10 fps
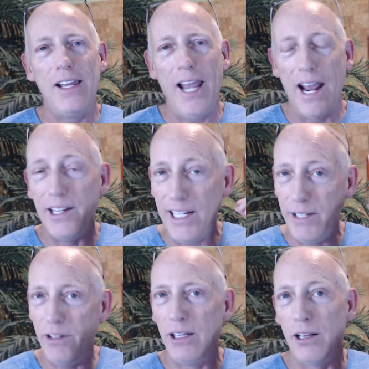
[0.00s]
and
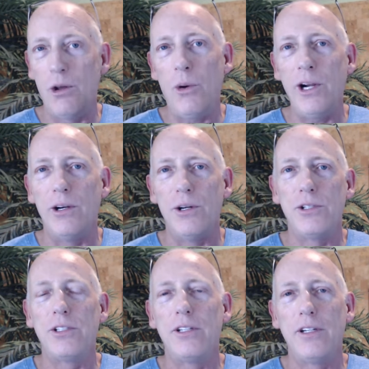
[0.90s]
even
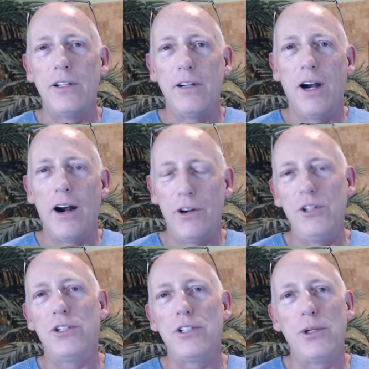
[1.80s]
lawyers are
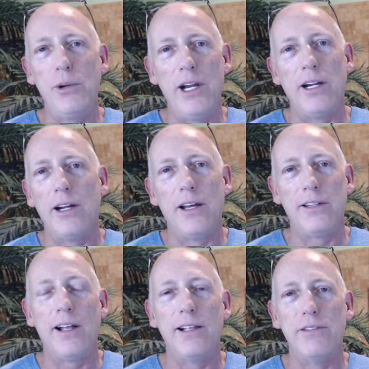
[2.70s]
disagreeing on
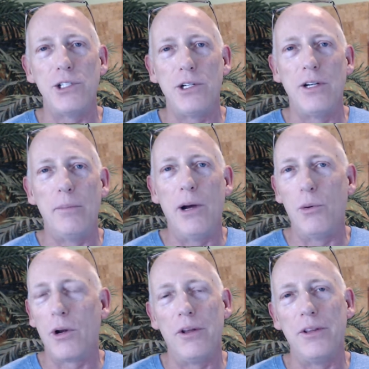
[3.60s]
television about
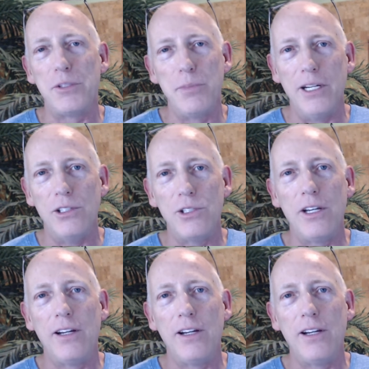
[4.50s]
what all this means.